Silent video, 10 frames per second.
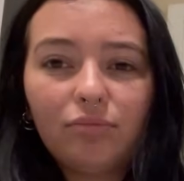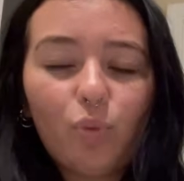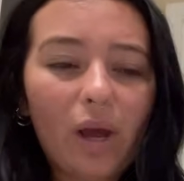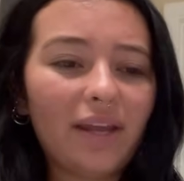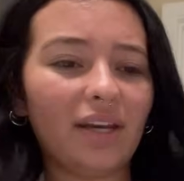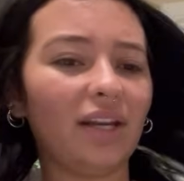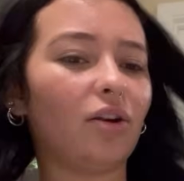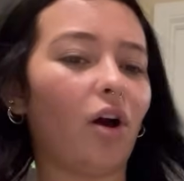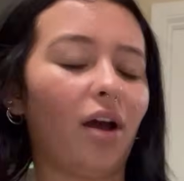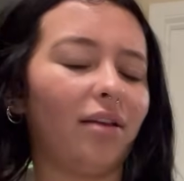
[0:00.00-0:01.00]
Why can I
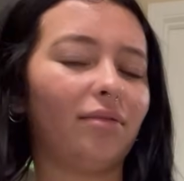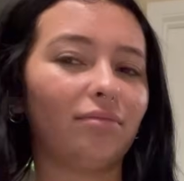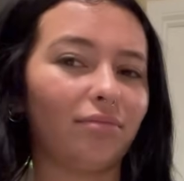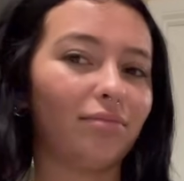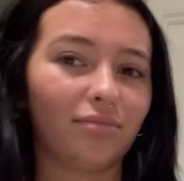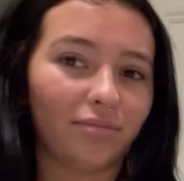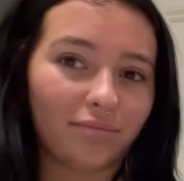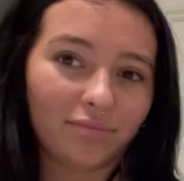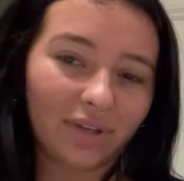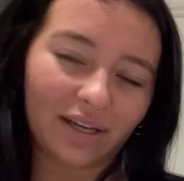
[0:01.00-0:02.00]
not
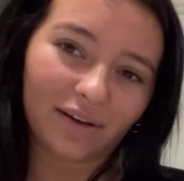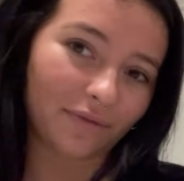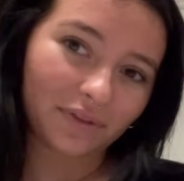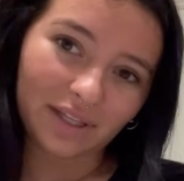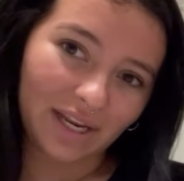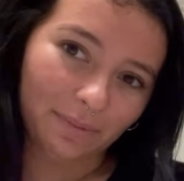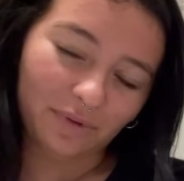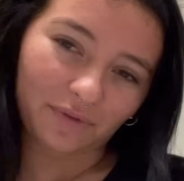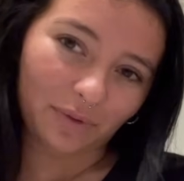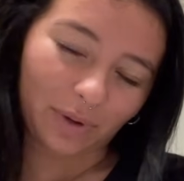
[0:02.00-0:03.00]
think of the name
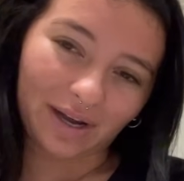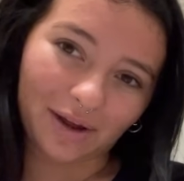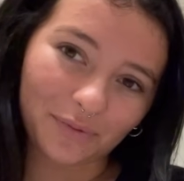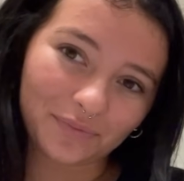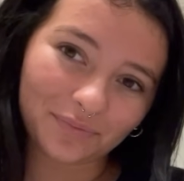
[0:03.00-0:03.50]
of it right now?